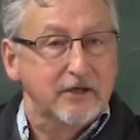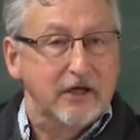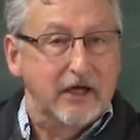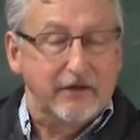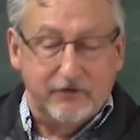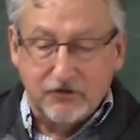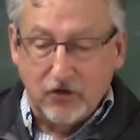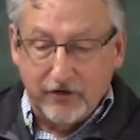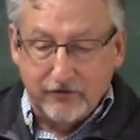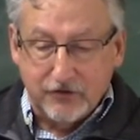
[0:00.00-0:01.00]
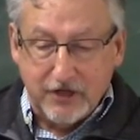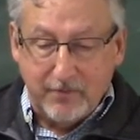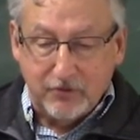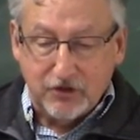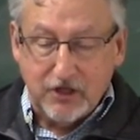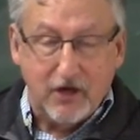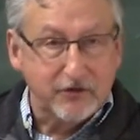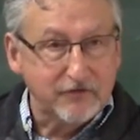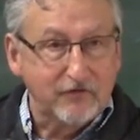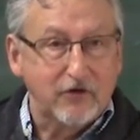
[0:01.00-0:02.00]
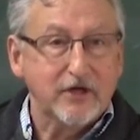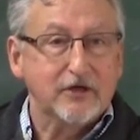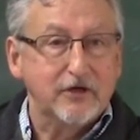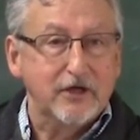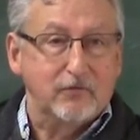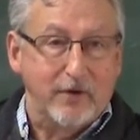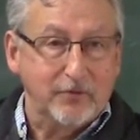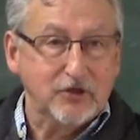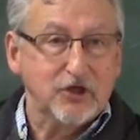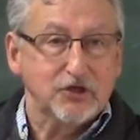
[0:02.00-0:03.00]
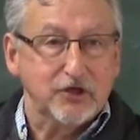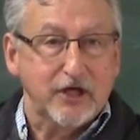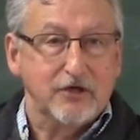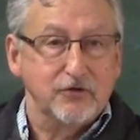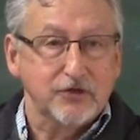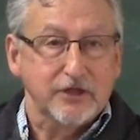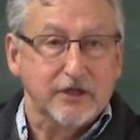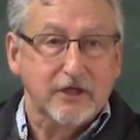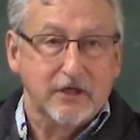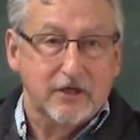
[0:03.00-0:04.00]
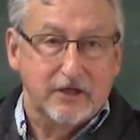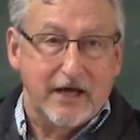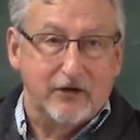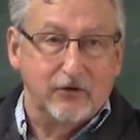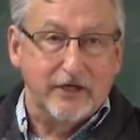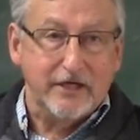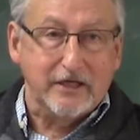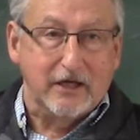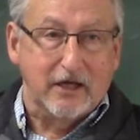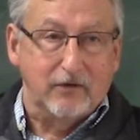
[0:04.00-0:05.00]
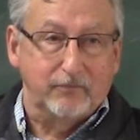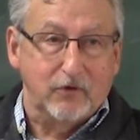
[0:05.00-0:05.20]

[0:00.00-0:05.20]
Uh, this author, Sam Michelle, is very good at repetition, at using not only uh,